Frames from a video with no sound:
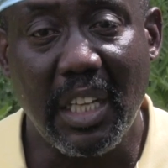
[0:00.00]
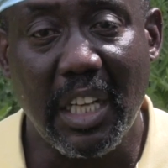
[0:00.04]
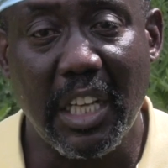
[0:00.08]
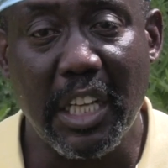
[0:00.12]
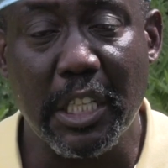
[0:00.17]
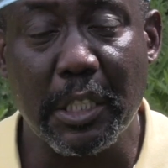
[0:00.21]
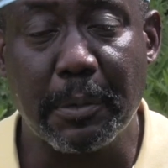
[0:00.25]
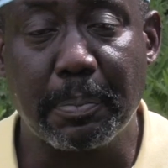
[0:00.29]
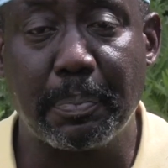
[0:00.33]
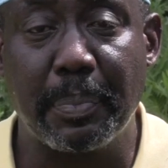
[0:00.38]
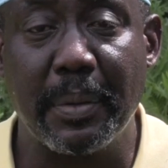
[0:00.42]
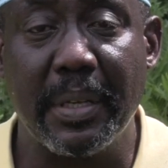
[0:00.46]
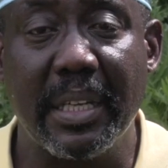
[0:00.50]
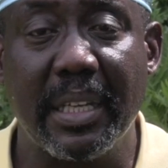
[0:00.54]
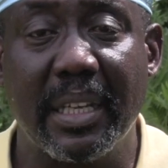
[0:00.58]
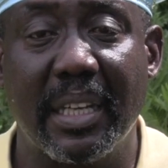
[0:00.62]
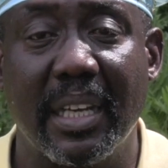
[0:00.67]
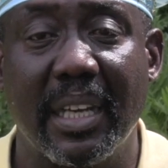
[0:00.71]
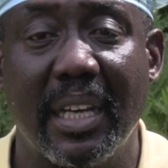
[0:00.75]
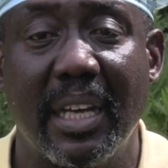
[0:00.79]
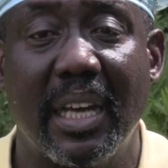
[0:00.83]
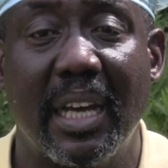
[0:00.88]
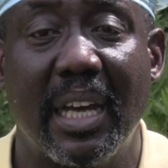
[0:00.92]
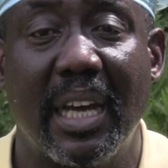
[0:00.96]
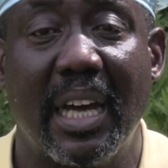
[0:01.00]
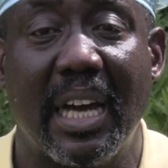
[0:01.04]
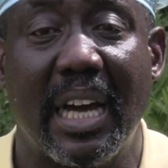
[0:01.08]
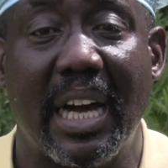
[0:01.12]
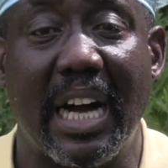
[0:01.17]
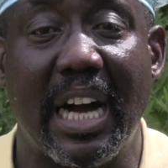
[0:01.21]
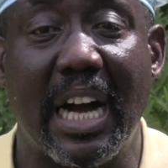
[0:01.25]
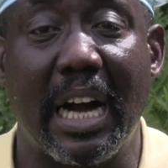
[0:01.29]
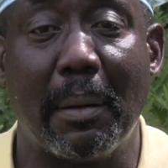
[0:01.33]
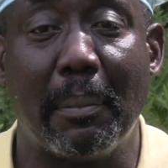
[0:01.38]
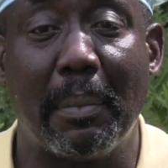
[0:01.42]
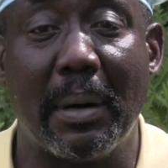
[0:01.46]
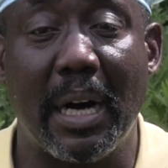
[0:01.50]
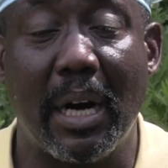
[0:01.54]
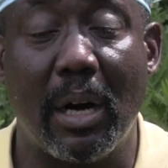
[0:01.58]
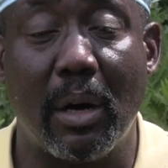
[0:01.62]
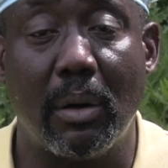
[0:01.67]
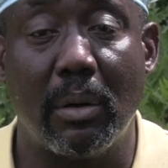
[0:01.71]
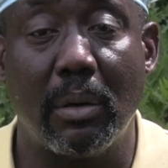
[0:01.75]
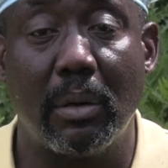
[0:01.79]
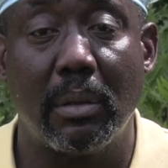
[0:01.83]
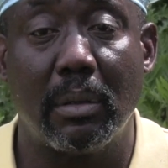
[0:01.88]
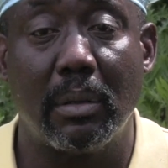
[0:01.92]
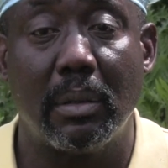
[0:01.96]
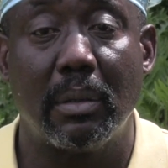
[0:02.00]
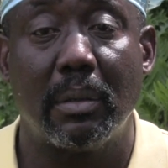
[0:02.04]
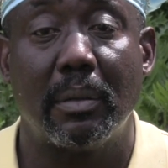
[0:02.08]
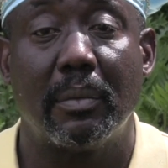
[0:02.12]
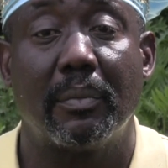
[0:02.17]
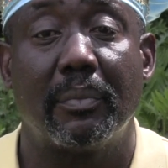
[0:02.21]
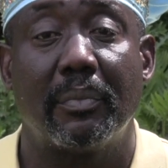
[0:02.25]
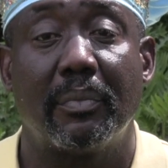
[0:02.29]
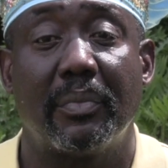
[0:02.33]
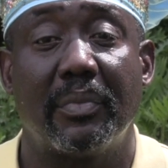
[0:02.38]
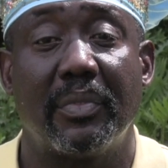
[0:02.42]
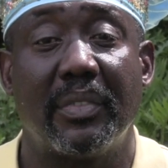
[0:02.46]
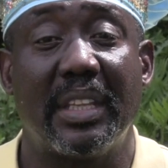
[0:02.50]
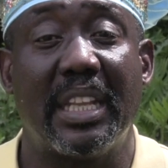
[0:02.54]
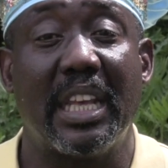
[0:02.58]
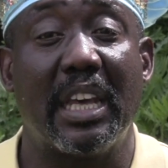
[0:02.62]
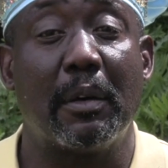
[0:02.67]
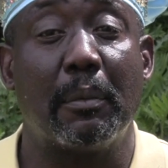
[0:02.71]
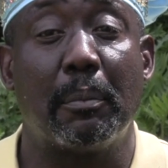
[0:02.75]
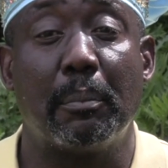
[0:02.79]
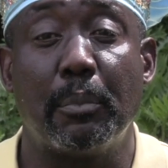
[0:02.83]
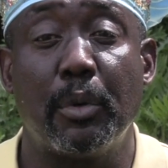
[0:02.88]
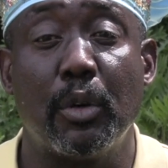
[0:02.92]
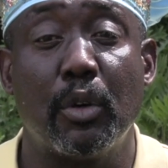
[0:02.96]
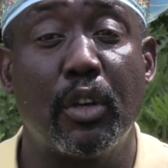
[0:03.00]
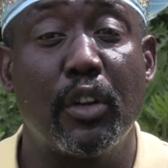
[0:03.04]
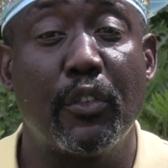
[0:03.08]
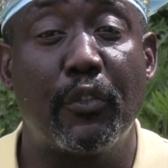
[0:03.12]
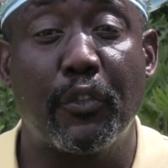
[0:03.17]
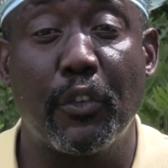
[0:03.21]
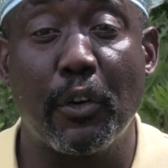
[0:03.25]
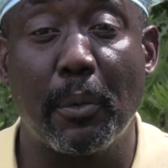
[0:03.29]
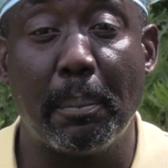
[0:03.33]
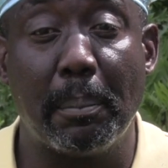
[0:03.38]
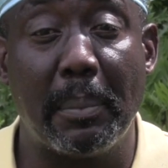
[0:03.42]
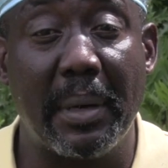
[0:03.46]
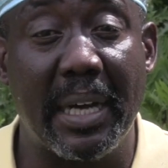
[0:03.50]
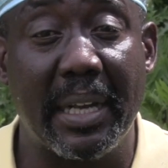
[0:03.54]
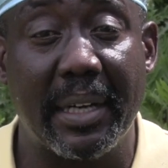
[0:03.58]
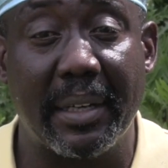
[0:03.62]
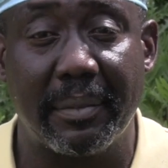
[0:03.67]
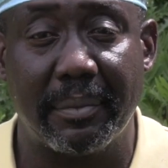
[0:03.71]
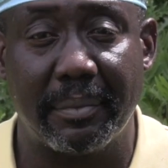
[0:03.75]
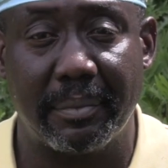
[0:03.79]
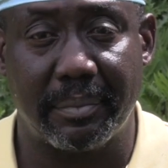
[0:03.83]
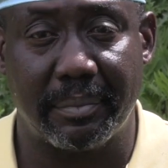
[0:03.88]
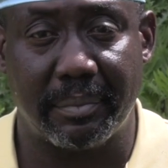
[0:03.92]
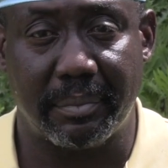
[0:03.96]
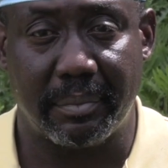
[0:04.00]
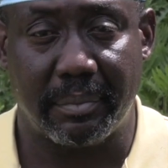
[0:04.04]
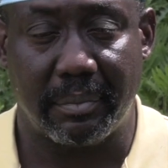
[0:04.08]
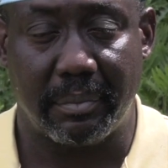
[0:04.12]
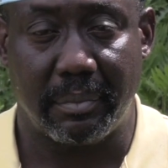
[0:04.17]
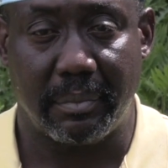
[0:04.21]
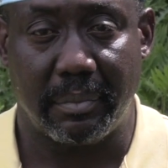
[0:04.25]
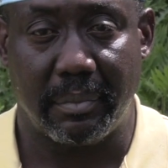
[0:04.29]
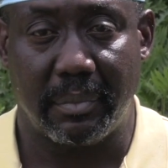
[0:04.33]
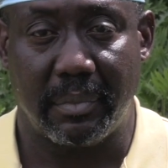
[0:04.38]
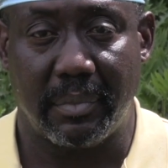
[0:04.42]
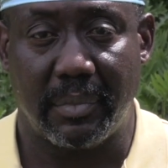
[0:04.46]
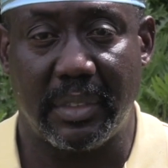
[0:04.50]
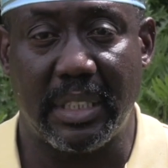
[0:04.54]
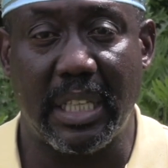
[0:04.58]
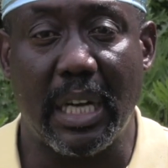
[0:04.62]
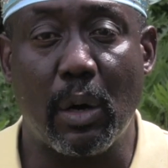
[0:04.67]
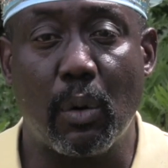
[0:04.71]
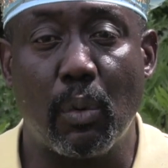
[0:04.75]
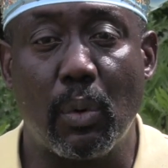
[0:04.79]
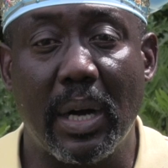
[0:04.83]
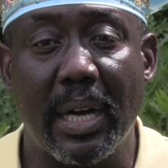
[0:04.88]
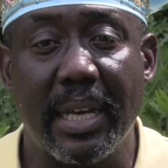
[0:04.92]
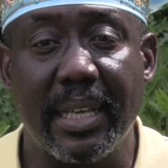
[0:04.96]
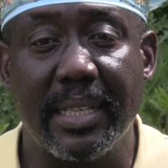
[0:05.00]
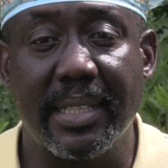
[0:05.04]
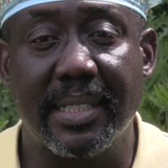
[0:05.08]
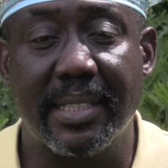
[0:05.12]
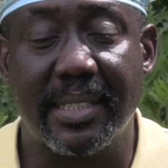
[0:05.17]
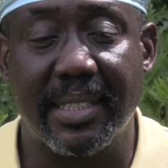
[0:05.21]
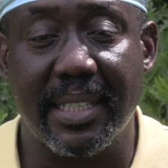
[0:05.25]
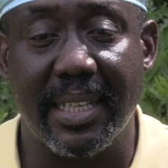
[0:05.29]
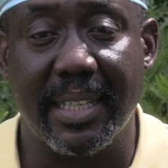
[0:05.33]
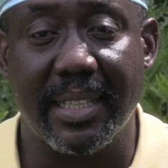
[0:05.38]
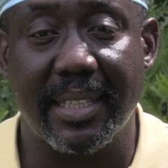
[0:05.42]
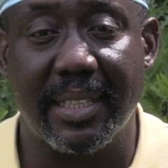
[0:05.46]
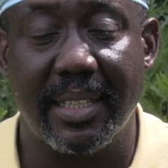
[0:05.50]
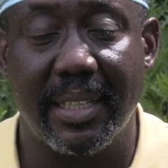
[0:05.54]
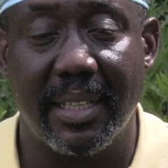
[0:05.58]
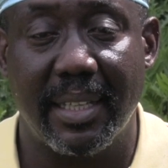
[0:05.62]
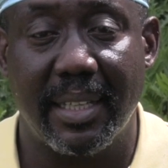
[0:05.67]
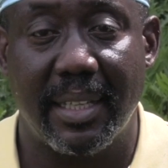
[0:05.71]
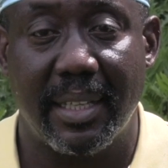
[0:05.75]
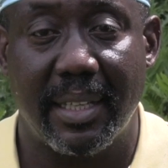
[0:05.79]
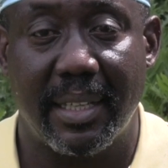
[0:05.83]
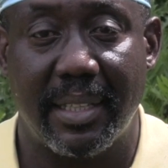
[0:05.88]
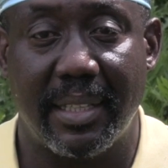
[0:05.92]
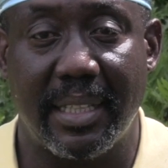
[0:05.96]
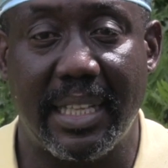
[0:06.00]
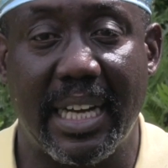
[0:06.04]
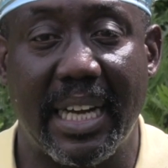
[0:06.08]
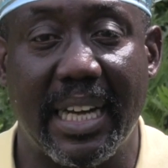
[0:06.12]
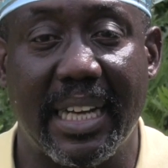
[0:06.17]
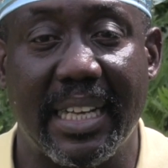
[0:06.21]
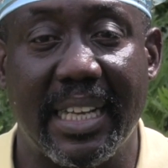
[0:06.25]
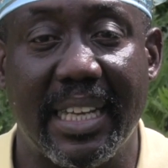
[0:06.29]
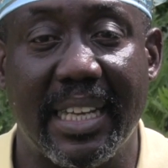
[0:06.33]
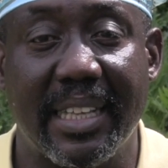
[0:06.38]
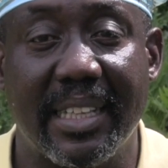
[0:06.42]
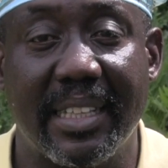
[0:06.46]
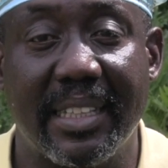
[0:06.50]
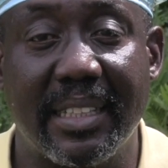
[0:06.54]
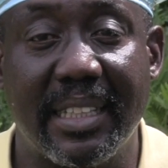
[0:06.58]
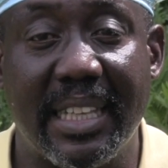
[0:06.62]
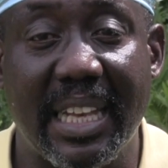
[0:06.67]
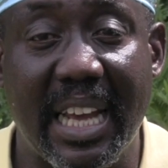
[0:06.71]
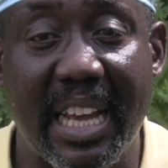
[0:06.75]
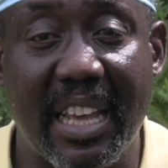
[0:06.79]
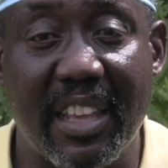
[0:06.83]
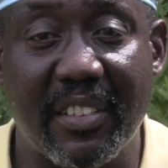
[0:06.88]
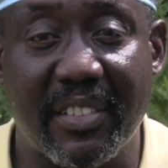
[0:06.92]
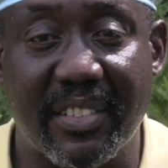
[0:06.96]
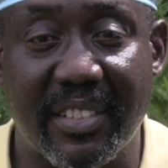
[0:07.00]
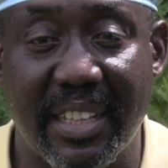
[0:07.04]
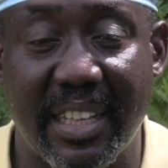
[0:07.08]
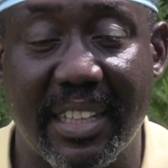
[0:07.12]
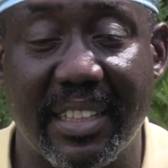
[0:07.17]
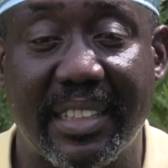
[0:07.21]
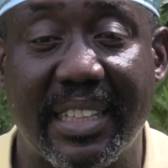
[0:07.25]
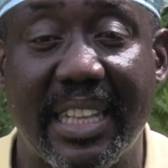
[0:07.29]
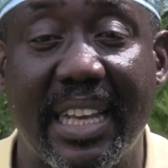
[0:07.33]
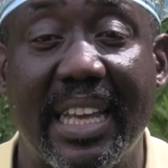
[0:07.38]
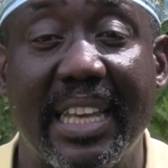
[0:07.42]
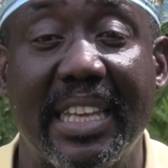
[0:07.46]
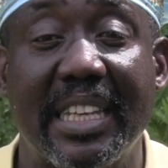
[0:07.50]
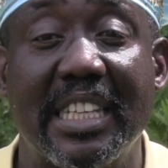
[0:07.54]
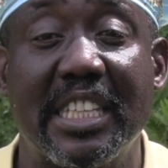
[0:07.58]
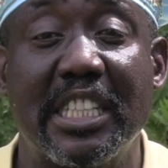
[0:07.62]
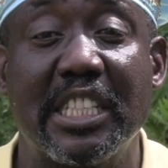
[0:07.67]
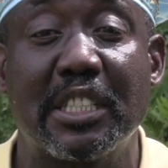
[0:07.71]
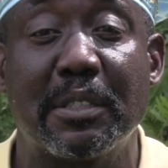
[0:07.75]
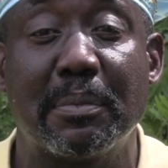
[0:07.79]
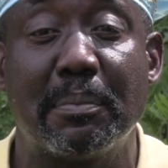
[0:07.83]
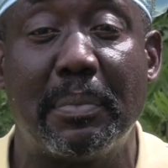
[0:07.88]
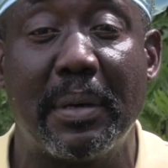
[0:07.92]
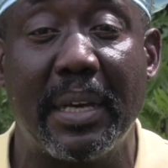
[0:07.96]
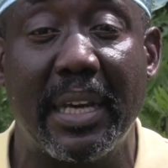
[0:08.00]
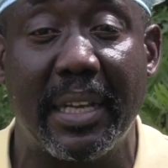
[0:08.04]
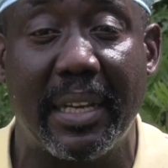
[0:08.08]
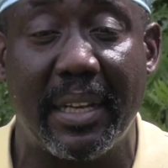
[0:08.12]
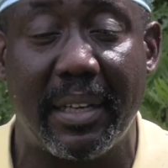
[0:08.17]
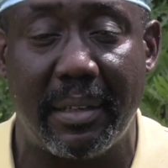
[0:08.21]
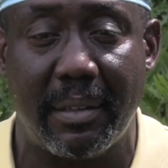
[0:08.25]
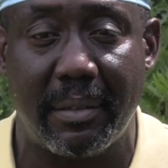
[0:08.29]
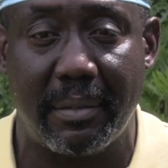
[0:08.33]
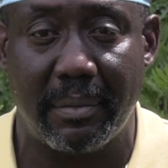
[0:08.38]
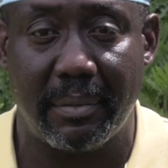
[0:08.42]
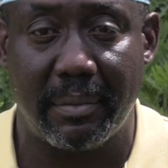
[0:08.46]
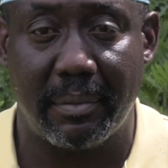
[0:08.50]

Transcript: I speak about the beautiful bird. That's why he said that in life sometimes it's better